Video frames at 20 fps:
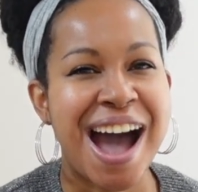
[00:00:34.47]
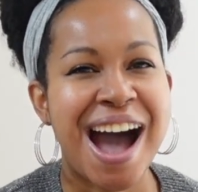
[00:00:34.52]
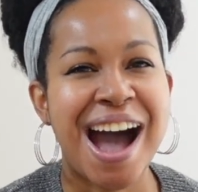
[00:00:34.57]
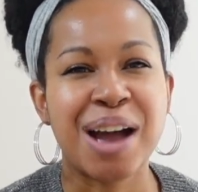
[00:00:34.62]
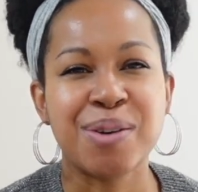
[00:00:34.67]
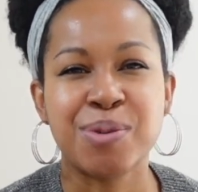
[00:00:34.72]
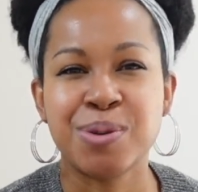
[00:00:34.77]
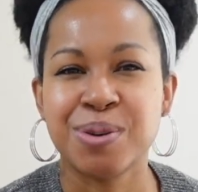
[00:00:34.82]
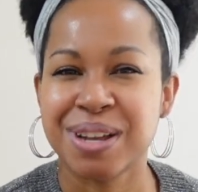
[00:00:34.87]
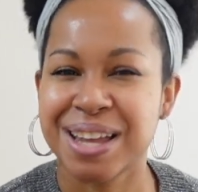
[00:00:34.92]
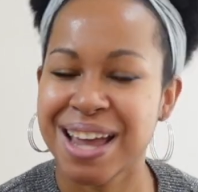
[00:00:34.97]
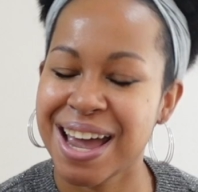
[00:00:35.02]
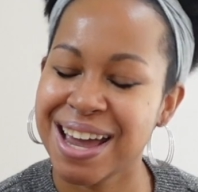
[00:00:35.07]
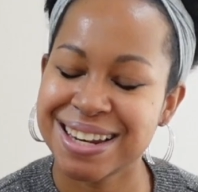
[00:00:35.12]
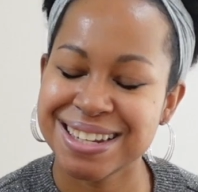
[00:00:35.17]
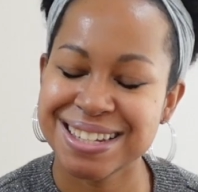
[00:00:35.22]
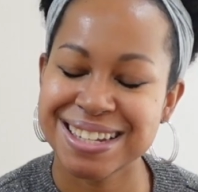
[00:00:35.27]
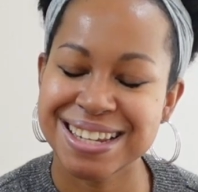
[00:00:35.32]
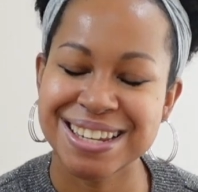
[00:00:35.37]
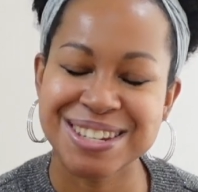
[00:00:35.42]
I will
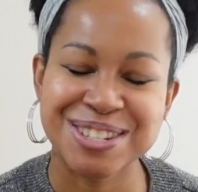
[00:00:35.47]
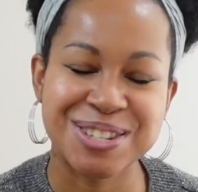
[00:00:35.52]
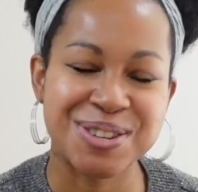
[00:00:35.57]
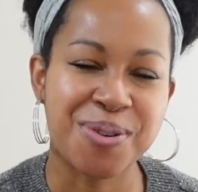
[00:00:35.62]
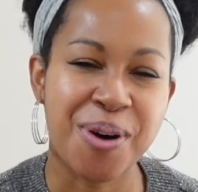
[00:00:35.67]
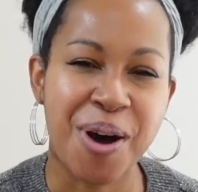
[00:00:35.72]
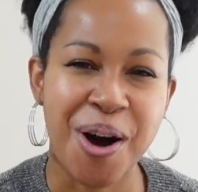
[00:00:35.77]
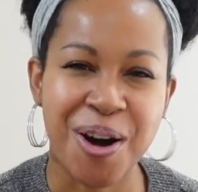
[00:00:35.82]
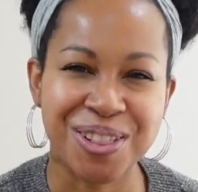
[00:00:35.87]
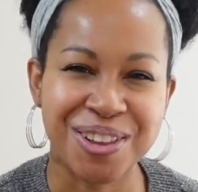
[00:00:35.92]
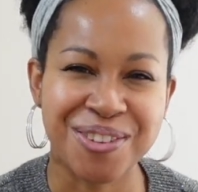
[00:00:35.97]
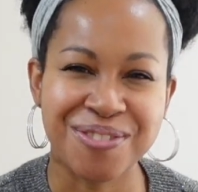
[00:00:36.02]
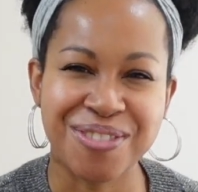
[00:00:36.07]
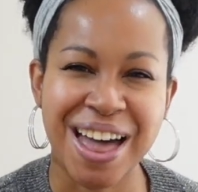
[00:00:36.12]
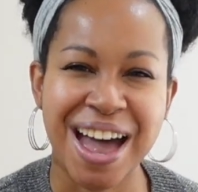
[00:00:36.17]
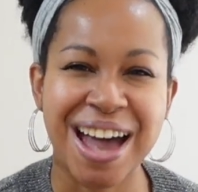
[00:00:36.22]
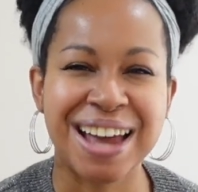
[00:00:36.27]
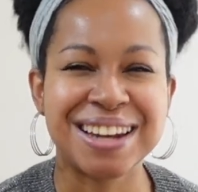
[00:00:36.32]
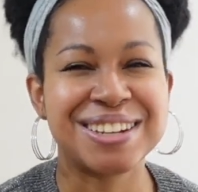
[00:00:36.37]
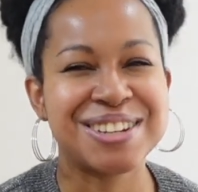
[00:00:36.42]
get into all of
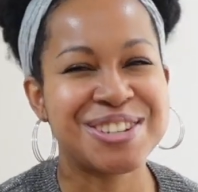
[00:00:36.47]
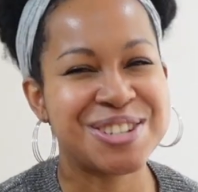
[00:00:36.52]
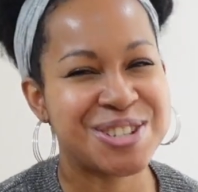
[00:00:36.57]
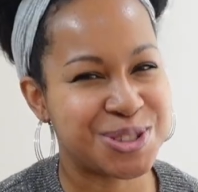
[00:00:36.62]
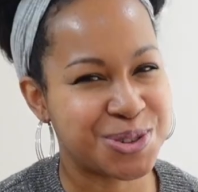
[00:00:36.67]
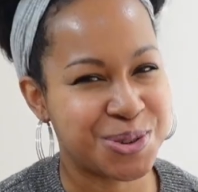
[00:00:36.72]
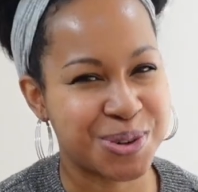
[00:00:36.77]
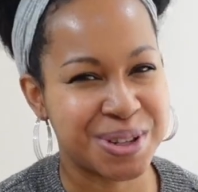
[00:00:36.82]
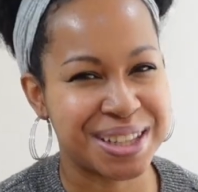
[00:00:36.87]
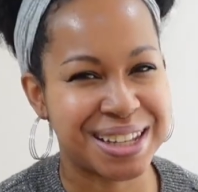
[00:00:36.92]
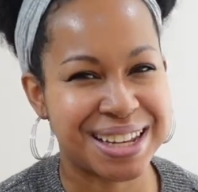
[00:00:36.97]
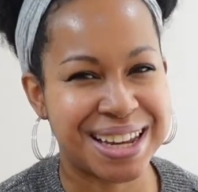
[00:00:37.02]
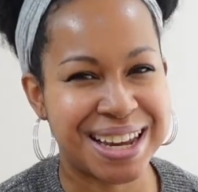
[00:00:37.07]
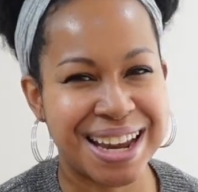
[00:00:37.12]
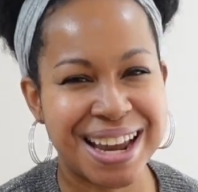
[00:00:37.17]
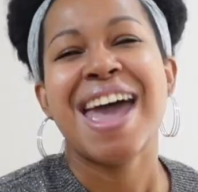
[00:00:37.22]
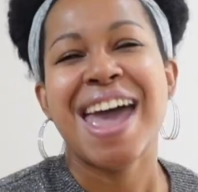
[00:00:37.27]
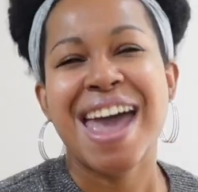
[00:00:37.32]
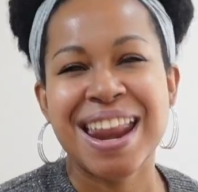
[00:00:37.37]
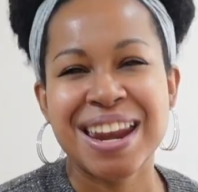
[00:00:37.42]
that
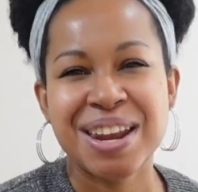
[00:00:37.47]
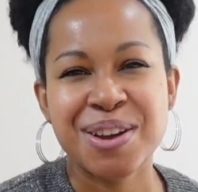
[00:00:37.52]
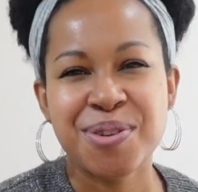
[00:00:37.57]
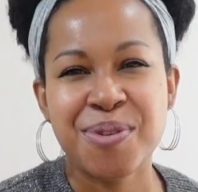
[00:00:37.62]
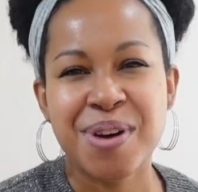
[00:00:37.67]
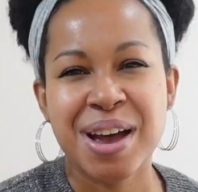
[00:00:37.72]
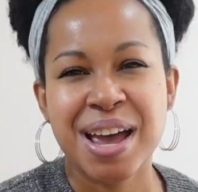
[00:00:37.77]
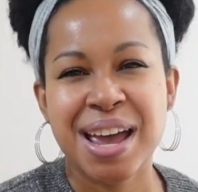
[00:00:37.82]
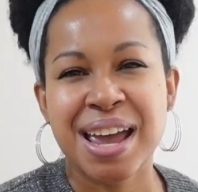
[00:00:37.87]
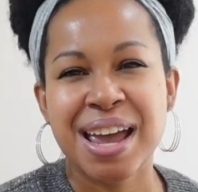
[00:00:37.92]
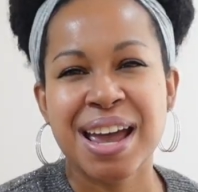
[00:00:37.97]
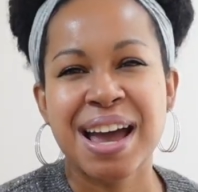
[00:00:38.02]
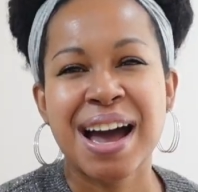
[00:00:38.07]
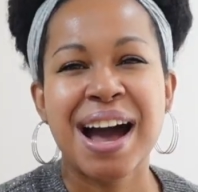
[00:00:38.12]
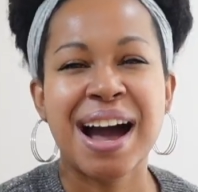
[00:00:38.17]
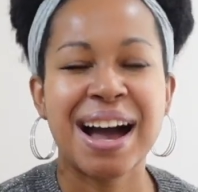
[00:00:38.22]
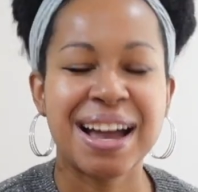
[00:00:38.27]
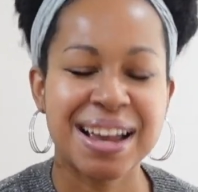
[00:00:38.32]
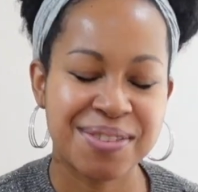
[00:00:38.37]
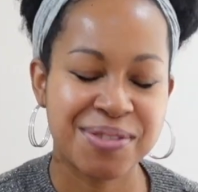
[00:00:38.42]
shortly. Anyway,
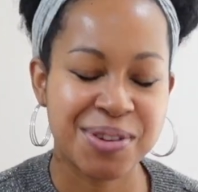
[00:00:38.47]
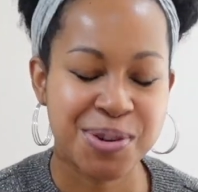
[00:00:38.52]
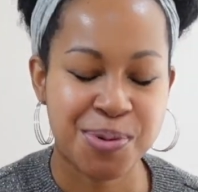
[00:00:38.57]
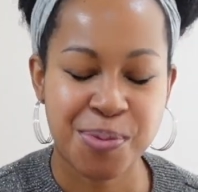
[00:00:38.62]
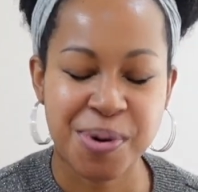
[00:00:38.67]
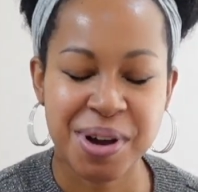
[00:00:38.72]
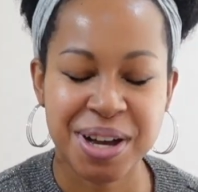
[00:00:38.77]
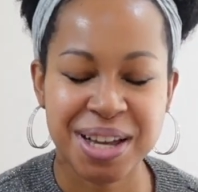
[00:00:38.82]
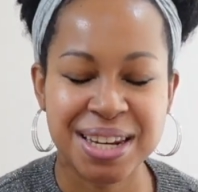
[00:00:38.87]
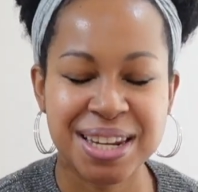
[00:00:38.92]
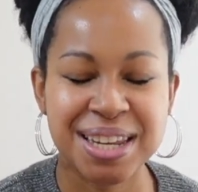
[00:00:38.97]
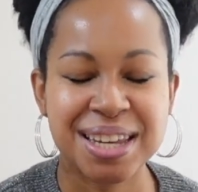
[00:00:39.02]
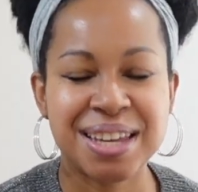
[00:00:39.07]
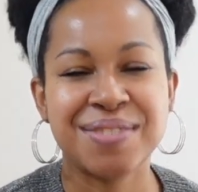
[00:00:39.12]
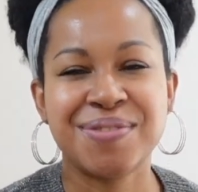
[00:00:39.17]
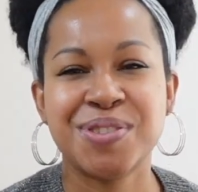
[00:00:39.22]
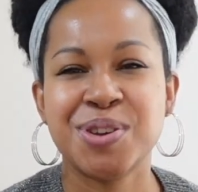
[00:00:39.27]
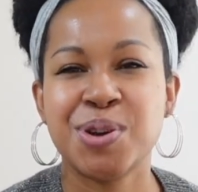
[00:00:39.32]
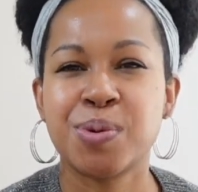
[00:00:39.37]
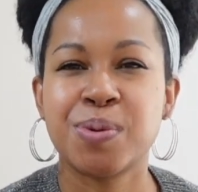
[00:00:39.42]
hi everyone.
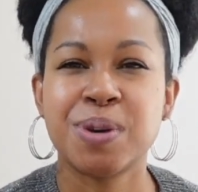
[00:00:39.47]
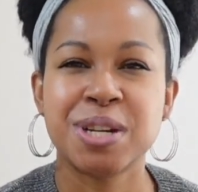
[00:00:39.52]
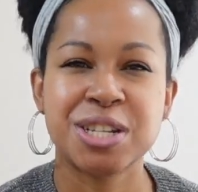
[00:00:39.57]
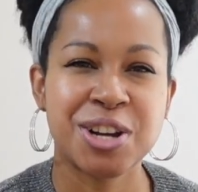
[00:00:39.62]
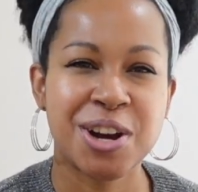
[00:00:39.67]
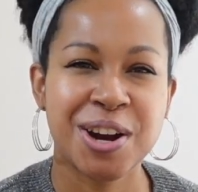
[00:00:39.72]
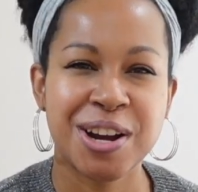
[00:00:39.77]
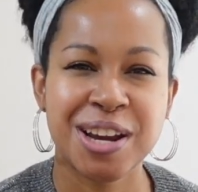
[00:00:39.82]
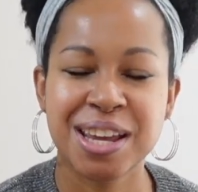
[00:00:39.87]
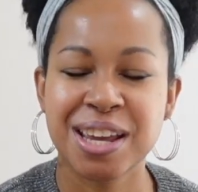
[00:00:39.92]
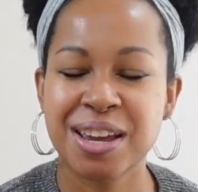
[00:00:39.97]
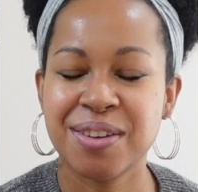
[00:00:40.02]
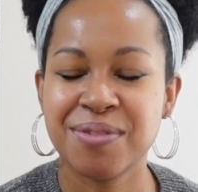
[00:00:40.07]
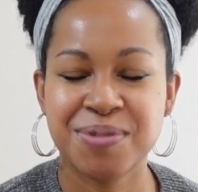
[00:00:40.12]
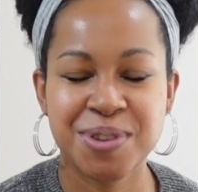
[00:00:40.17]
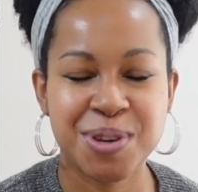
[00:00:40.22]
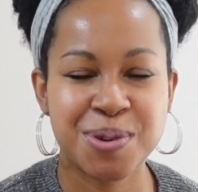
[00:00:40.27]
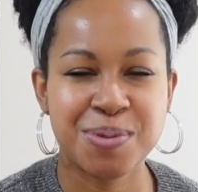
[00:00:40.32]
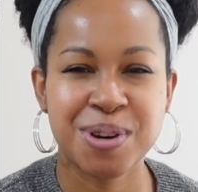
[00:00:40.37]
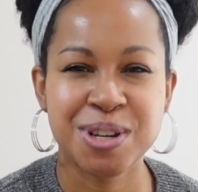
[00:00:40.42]
If you're a returning
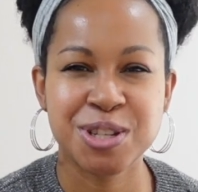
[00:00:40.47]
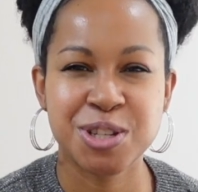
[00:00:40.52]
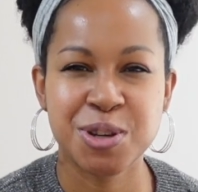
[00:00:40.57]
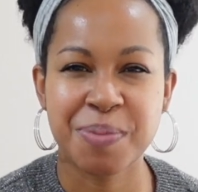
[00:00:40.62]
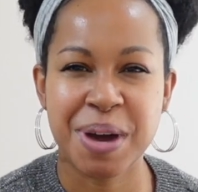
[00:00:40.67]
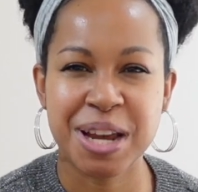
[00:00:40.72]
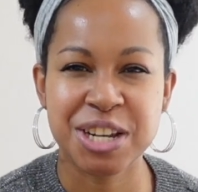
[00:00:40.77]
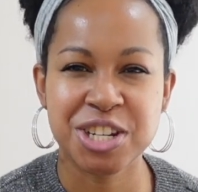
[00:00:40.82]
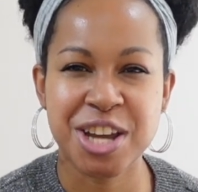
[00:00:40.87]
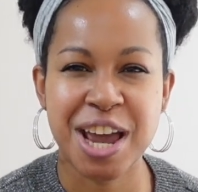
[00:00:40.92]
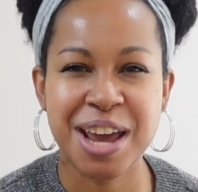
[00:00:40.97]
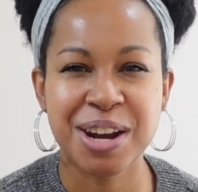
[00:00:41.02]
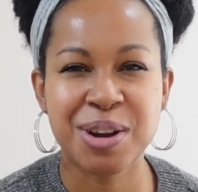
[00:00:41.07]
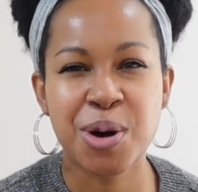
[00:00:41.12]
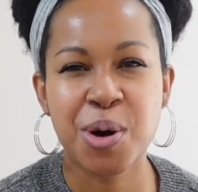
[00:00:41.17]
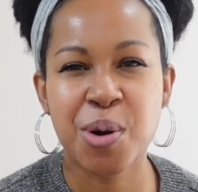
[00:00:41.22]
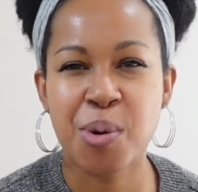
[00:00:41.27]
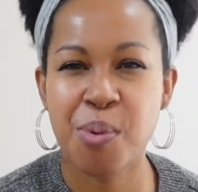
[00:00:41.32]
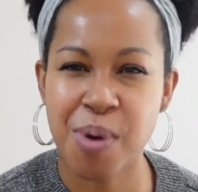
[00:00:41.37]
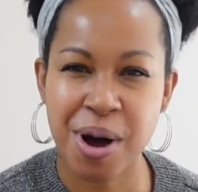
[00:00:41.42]
viewer to my
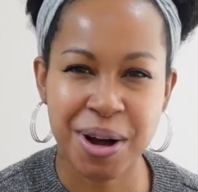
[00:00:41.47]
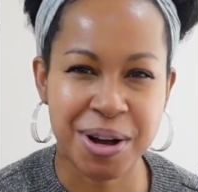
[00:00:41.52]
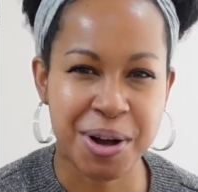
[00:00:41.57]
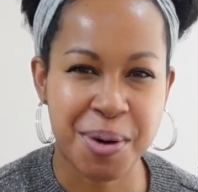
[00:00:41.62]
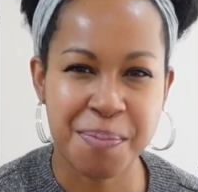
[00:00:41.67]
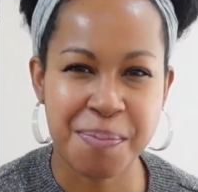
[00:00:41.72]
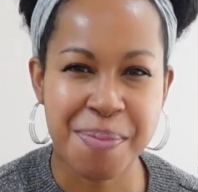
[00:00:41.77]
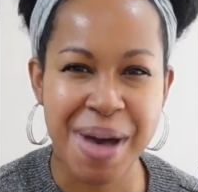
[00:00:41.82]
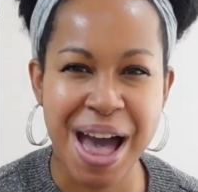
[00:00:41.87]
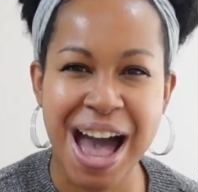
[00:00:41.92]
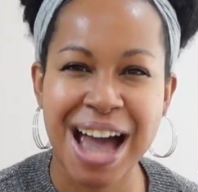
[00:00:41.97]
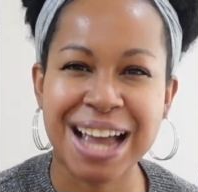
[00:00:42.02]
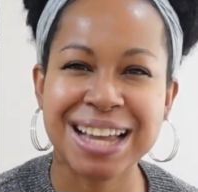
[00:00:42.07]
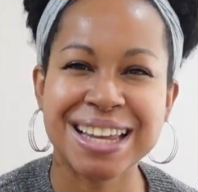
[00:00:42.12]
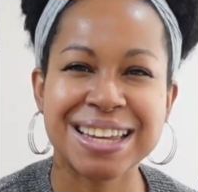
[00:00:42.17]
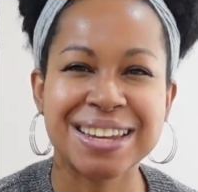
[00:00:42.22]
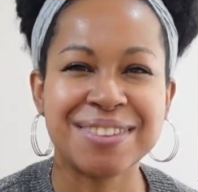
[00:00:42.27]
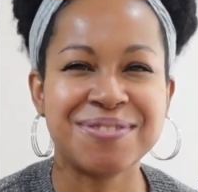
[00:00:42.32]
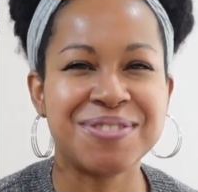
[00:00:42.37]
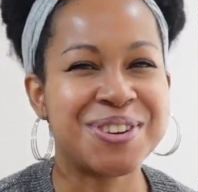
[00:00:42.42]
channel, welcome back.
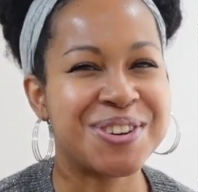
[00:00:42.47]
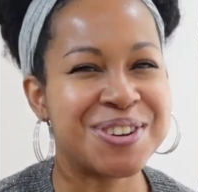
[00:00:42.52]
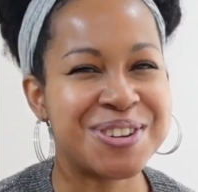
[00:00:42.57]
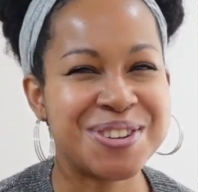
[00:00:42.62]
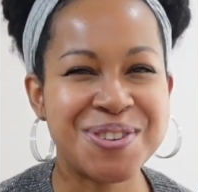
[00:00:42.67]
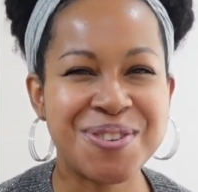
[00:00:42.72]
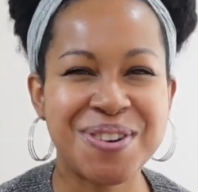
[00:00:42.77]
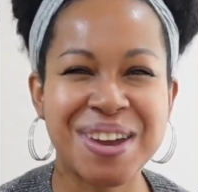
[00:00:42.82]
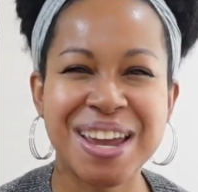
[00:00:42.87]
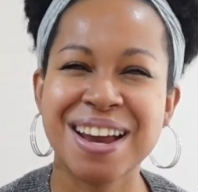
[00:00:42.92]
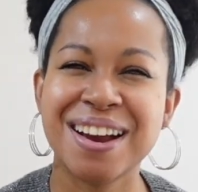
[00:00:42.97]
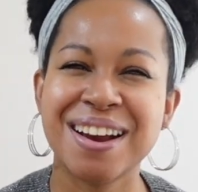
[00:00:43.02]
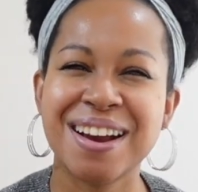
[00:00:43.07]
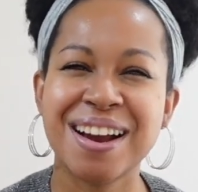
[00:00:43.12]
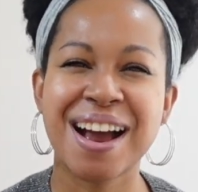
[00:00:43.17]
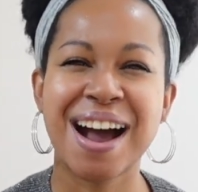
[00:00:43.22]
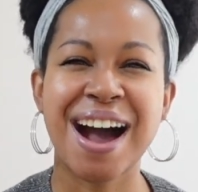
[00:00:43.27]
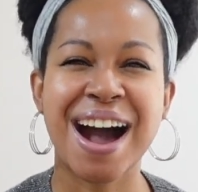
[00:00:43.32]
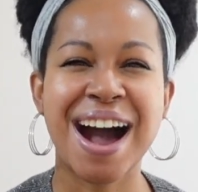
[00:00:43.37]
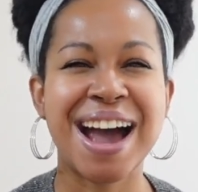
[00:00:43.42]
If you're new
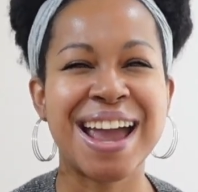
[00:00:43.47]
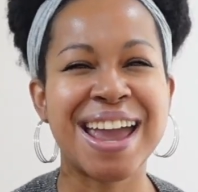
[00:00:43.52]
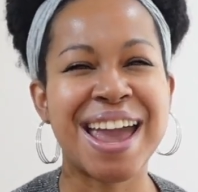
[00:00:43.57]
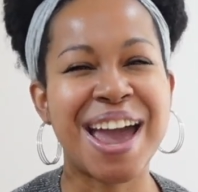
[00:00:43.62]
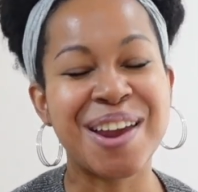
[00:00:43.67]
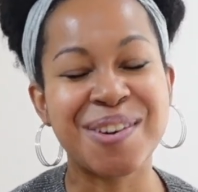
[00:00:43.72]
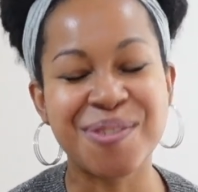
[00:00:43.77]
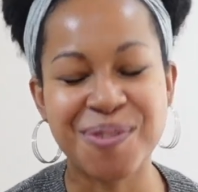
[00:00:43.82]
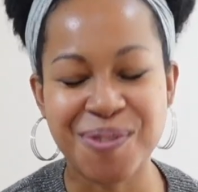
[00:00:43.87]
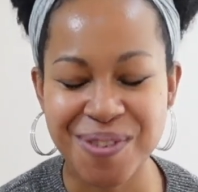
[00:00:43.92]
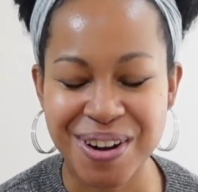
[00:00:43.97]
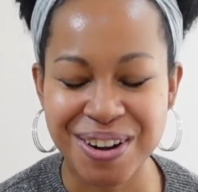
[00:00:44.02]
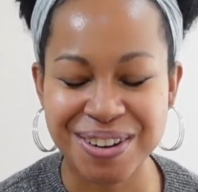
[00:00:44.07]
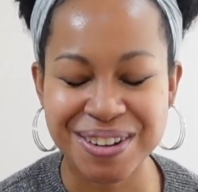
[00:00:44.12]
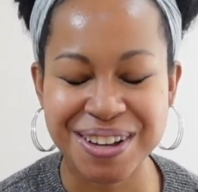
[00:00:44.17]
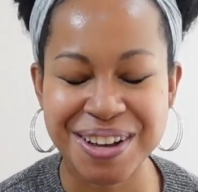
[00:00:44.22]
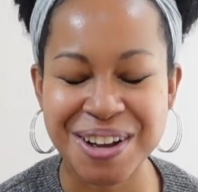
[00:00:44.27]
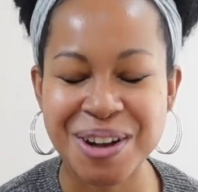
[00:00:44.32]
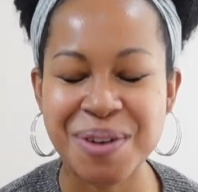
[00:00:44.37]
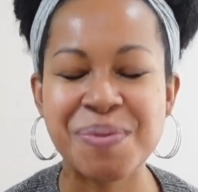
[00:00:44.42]
here, hi and
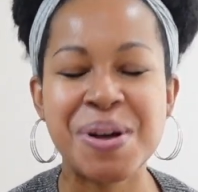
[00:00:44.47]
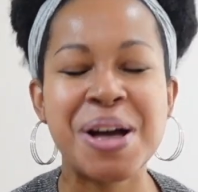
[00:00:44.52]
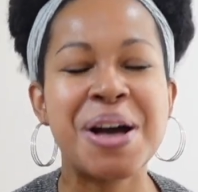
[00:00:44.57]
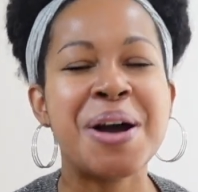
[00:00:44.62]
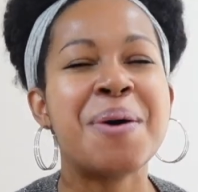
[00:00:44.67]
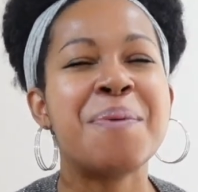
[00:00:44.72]
welcome.